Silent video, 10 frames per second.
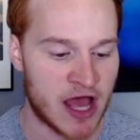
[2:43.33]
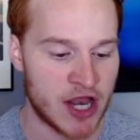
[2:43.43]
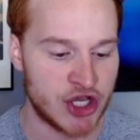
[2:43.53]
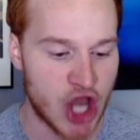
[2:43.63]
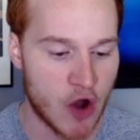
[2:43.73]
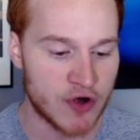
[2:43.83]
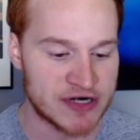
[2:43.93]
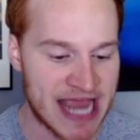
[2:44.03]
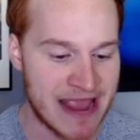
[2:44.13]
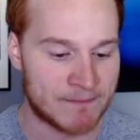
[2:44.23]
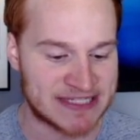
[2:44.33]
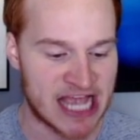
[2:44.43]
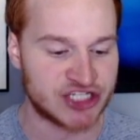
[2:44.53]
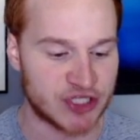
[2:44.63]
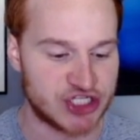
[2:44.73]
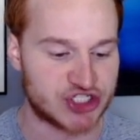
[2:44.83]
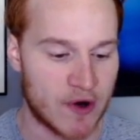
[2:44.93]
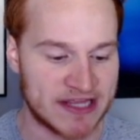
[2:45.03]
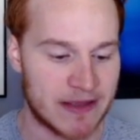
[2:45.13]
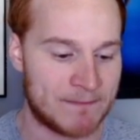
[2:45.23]
Notre Dame potentially
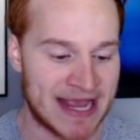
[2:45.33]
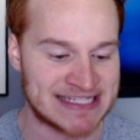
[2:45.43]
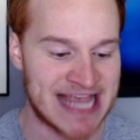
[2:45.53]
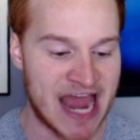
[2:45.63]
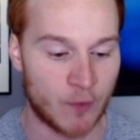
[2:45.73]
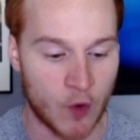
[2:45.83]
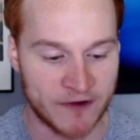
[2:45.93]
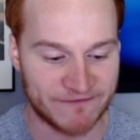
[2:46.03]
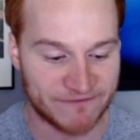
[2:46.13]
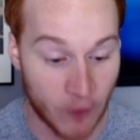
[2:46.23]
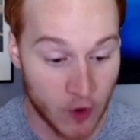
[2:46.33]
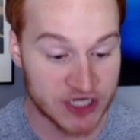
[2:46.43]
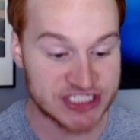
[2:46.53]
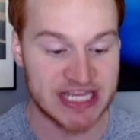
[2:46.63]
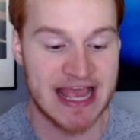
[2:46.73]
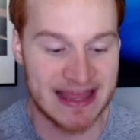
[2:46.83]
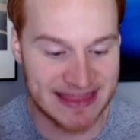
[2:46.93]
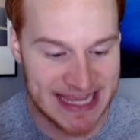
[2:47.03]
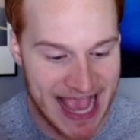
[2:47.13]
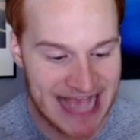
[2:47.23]
joining the Big Ten would force
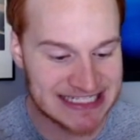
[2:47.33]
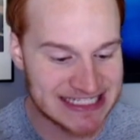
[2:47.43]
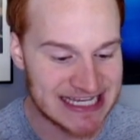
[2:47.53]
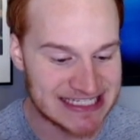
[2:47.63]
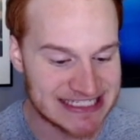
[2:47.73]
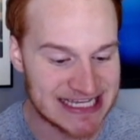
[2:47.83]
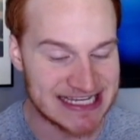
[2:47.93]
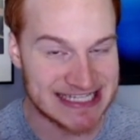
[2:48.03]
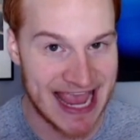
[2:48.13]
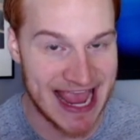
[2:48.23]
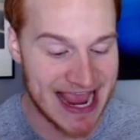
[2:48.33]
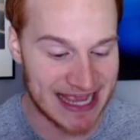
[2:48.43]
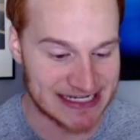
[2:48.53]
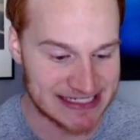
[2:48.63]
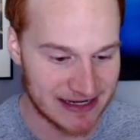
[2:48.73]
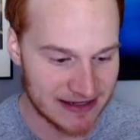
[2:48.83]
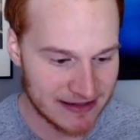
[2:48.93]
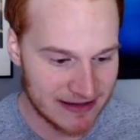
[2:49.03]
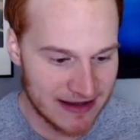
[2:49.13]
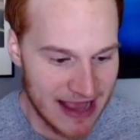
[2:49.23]
the SEC's hand,
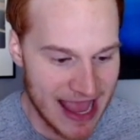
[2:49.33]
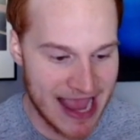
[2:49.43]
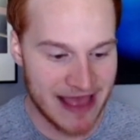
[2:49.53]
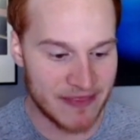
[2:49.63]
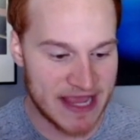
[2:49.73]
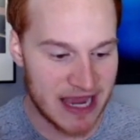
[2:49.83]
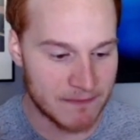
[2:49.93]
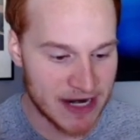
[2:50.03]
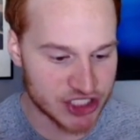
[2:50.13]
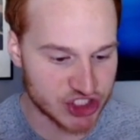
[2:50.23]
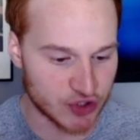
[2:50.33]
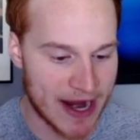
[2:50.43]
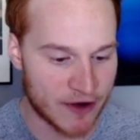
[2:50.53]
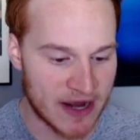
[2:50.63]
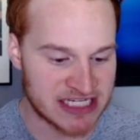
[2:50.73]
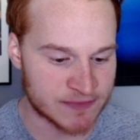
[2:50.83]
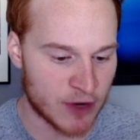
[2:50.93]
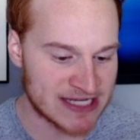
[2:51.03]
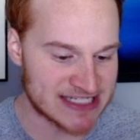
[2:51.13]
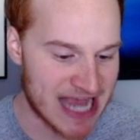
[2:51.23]
and the administrator
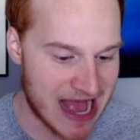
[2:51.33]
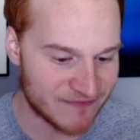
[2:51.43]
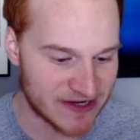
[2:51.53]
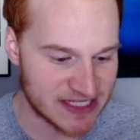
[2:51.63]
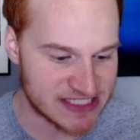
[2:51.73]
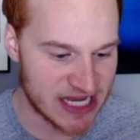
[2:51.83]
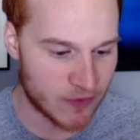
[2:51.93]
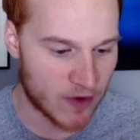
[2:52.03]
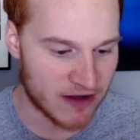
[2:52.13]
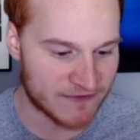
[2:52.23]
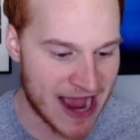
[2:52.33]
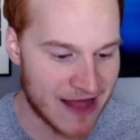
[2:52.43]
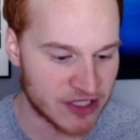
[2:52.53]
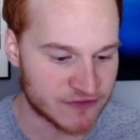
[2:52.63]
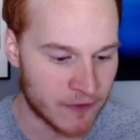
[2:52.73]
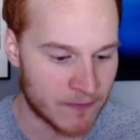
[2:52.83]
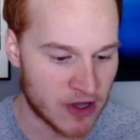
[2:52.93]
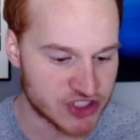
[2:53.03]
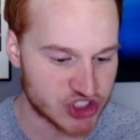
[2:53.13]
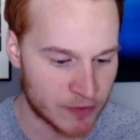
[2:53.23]
expressed confidence in one of college
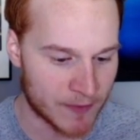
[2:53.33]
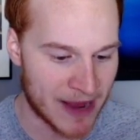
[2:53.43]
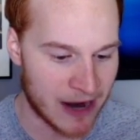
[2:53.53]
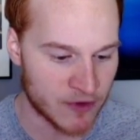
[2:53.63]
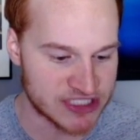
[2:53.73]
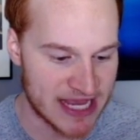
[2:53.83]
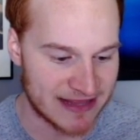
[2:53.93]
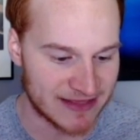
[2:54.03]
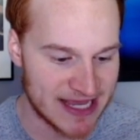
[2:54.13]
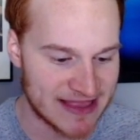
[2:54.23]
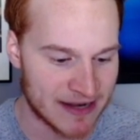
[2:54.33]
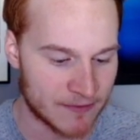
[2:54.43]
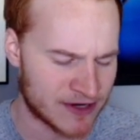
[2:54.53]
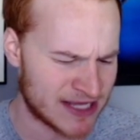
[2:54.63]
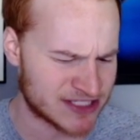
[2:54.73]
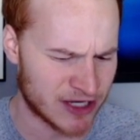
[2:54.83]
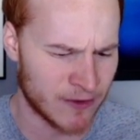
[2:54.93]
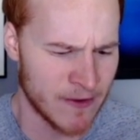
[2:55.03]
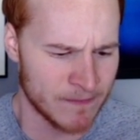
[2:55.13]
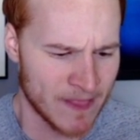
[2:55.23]
football's superpowers, a league that... Okay, so
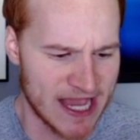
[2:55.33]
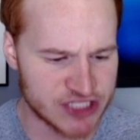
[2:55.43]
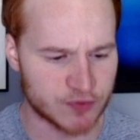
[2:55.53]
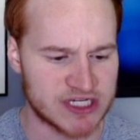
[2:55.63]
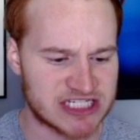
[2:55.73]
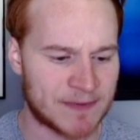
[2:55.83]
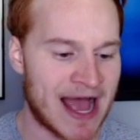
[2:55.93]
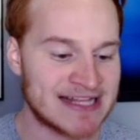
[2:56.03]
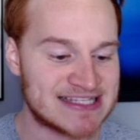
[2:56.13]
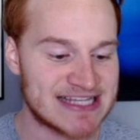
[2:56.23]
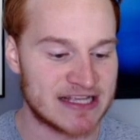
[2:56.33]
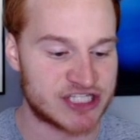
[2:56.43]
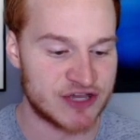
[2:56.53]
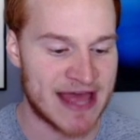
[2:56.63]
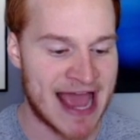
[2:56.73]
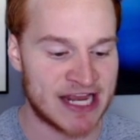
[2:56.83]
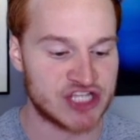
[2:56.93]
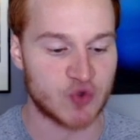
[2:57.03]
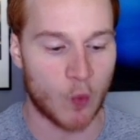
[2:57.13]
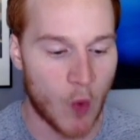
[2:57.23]
his response to that is,
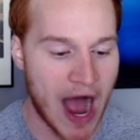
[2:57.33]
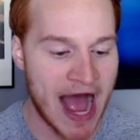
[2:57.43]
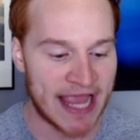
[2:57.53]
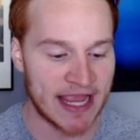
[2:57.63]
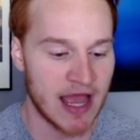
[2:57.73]
why?